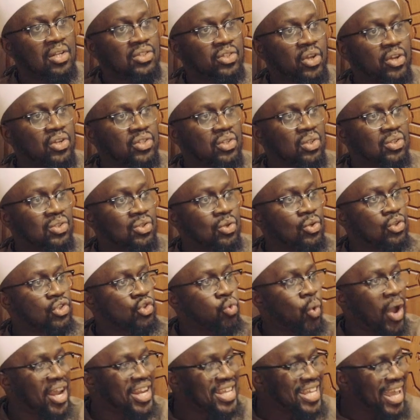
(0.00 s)
So you should chew
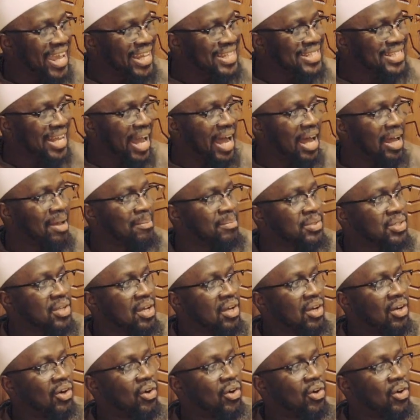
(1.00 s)
28 times.